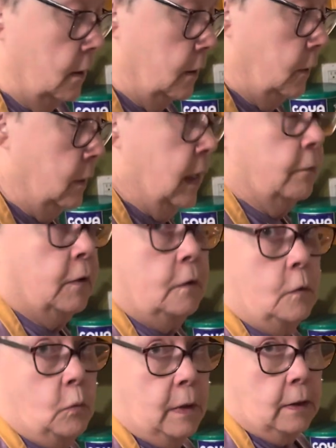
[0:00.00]
You're never
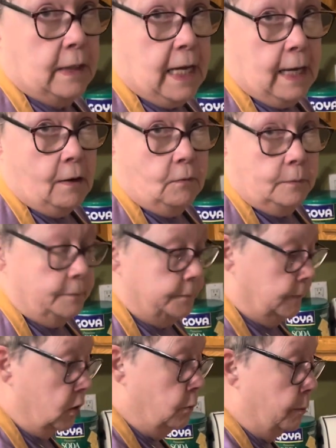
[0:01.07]
going to wear it out.
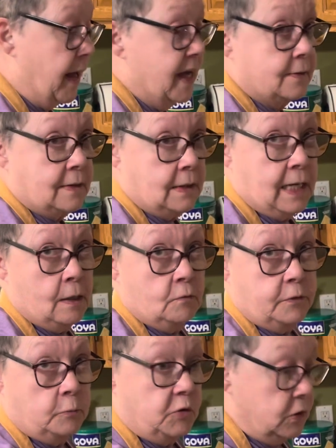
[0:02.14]
You can pass it down
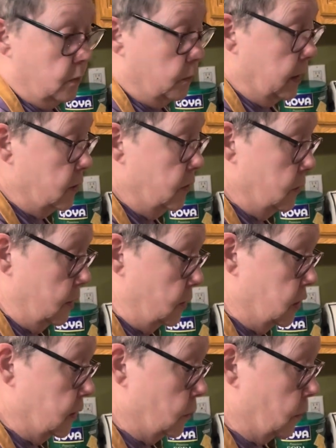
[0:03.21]
from generation to
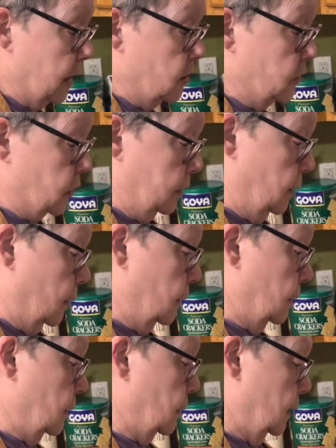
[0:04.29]
generation.
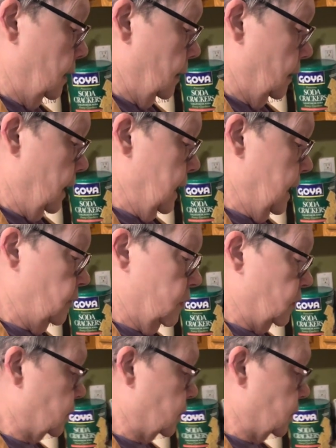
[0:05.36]
And it just